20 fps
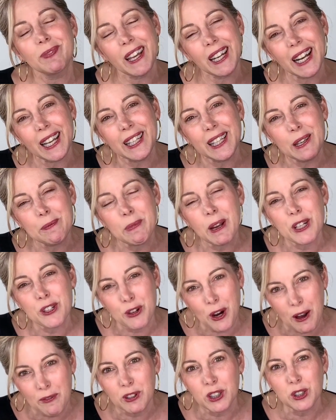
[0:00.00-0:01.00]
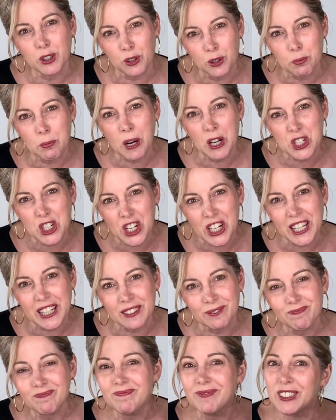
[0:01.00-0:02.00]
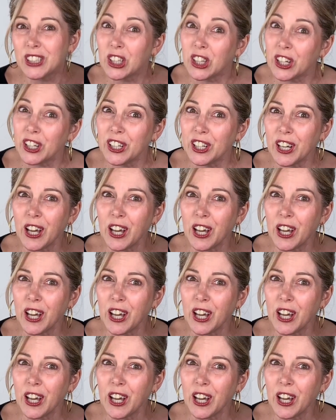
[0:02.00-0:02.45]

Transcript: and I keep my travel toothbrush in it. So there you